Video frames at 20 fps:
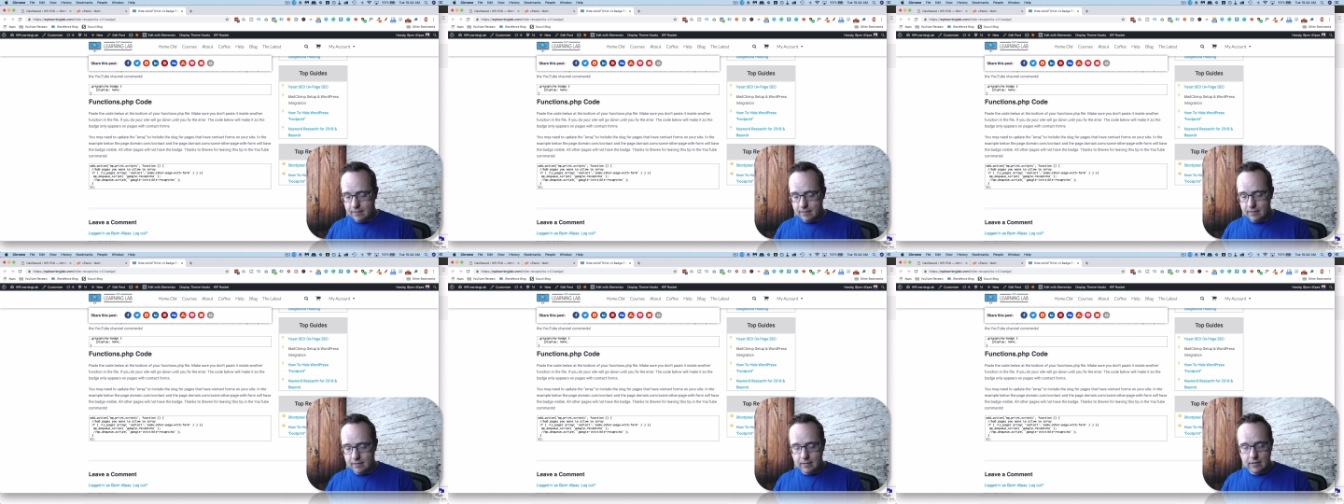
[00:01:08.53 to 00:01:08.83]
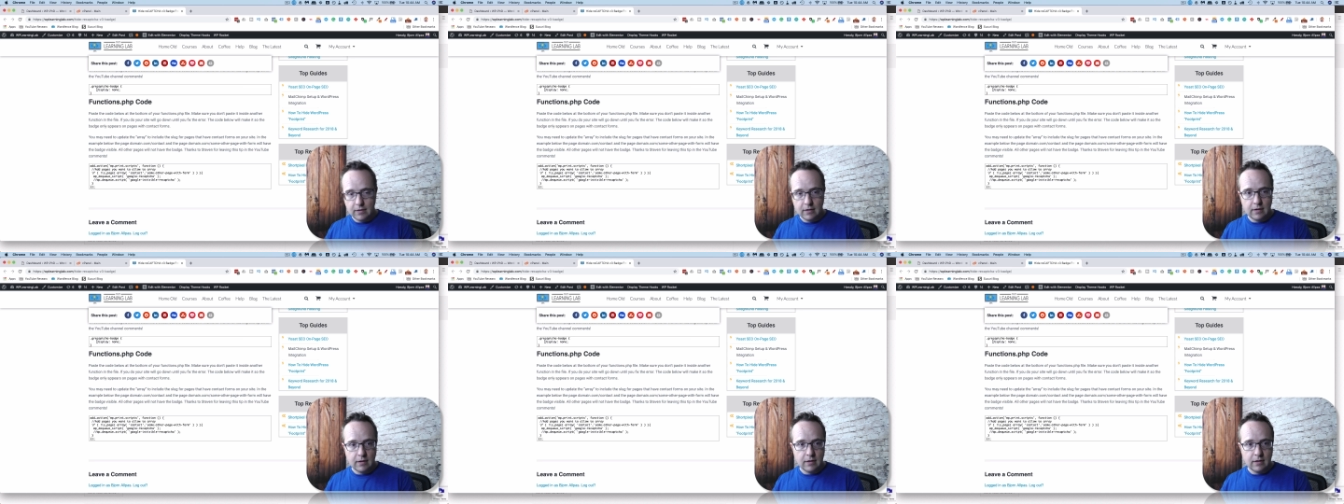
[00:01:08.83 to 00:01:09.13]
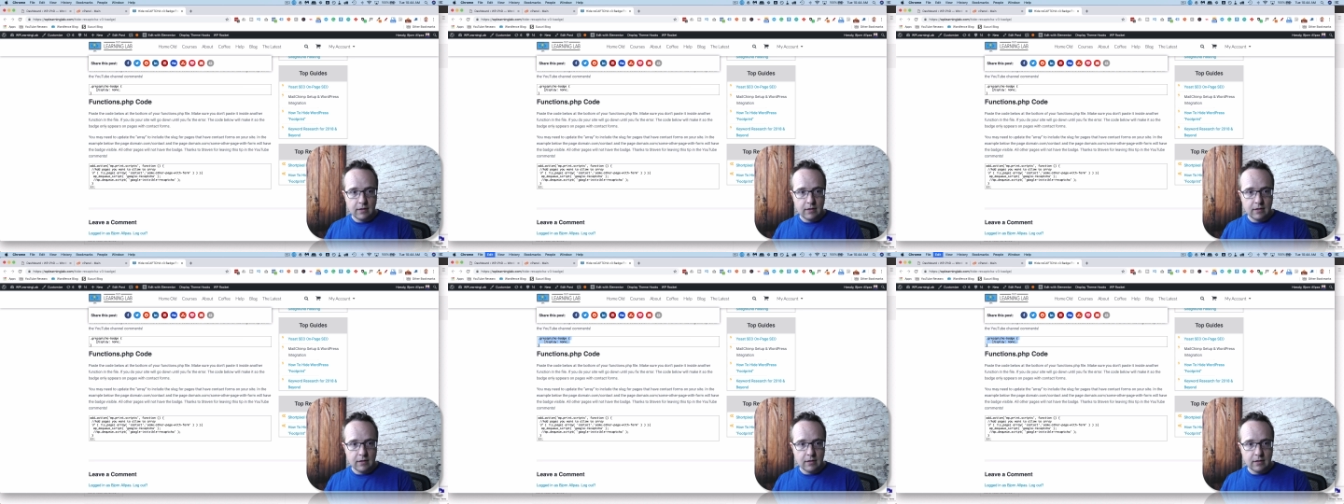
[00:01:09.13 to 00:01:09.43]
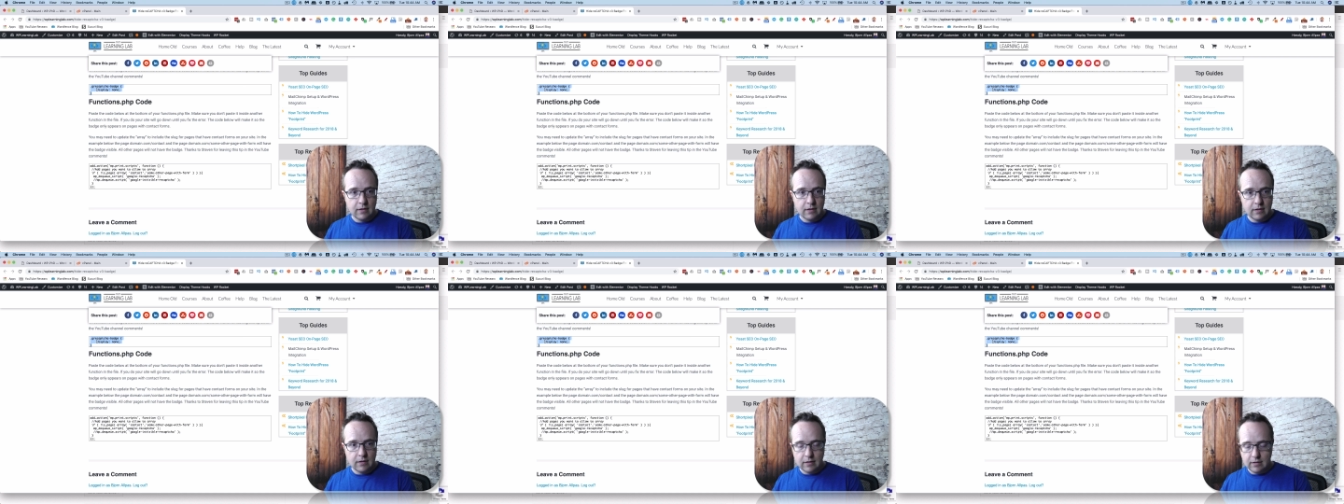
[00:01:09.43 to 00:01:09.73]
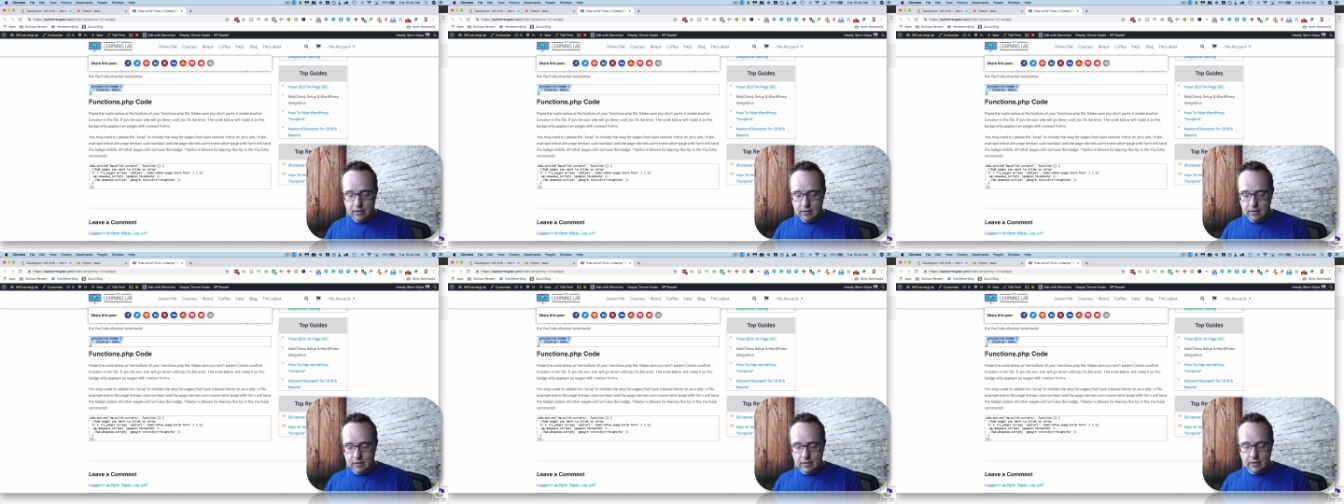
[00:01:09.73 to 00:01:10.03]

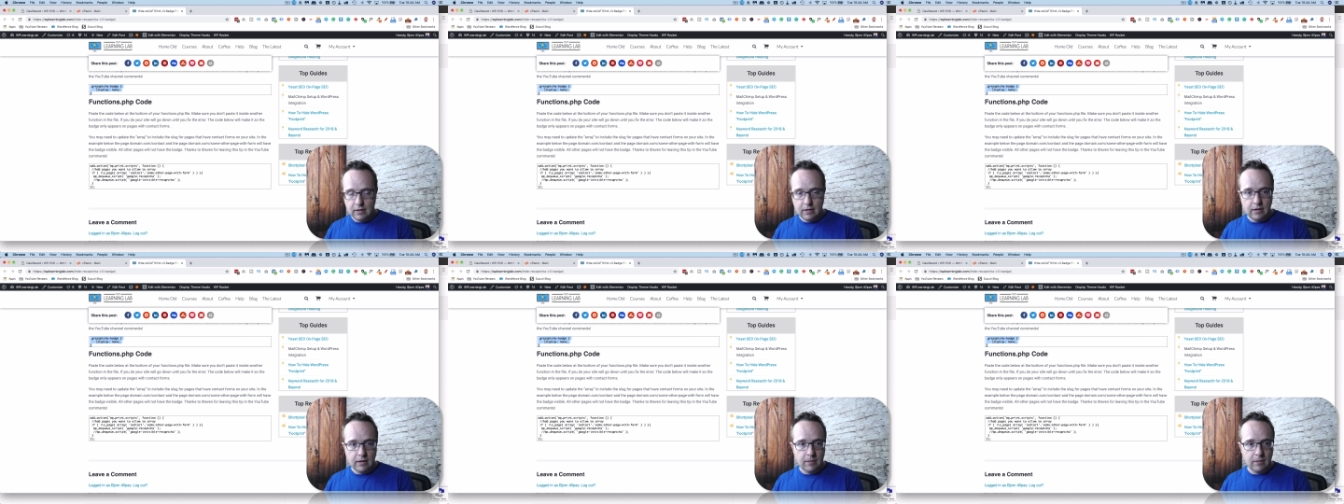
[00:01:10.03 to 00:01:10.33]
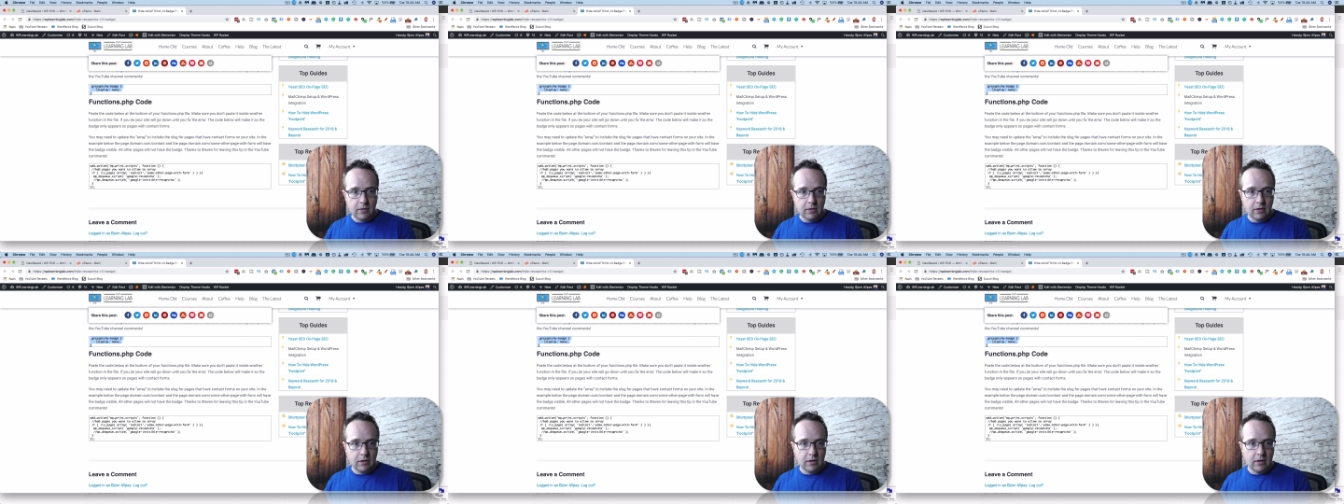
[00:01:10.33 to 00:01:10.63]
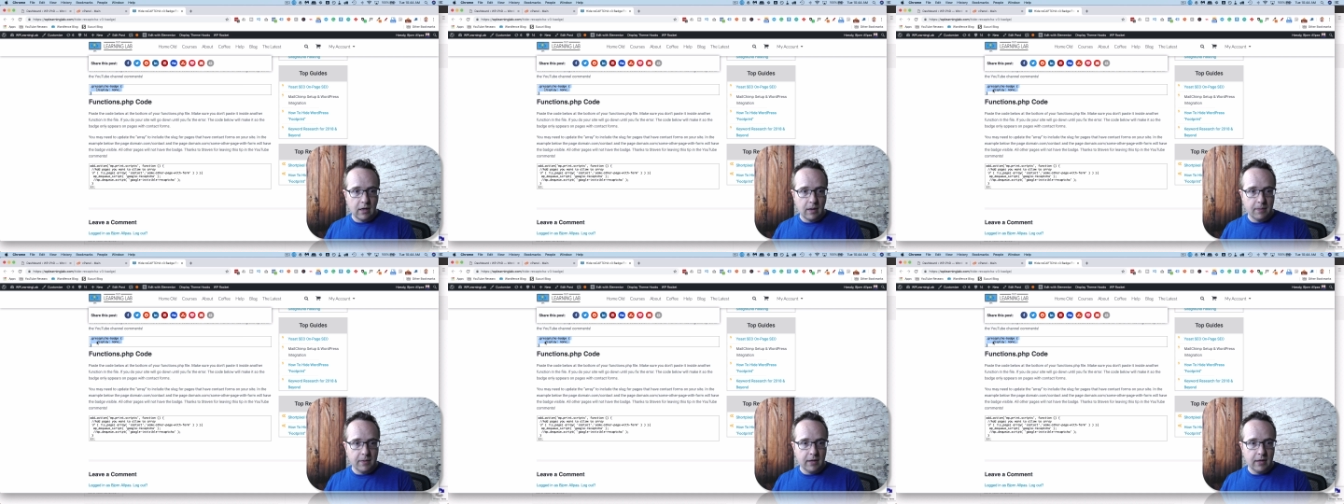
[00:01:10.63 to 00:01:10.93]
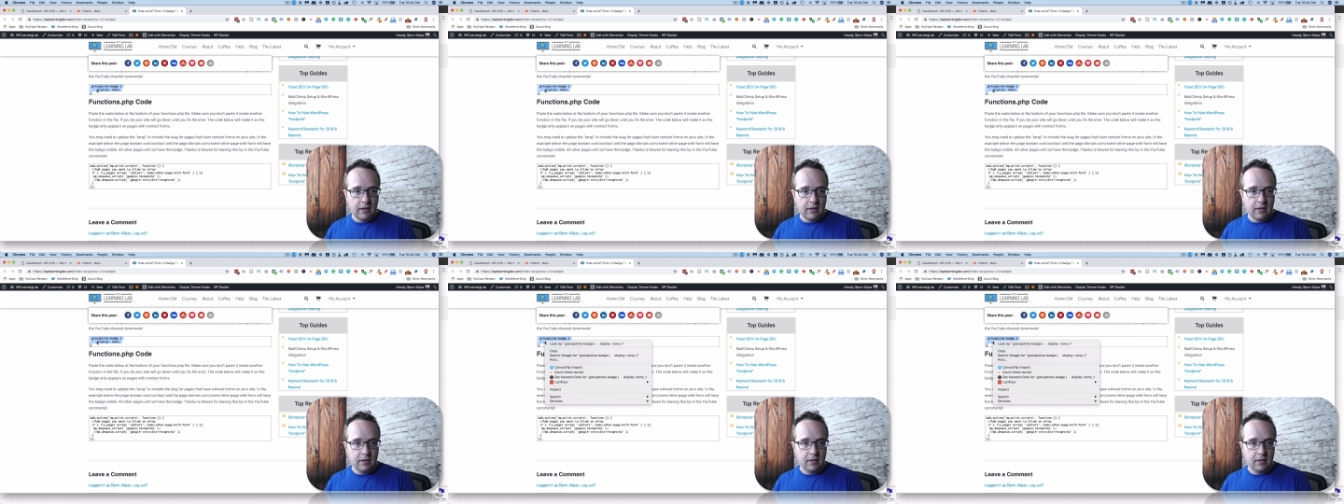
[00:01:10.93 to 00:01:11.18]
I'm going to copy it.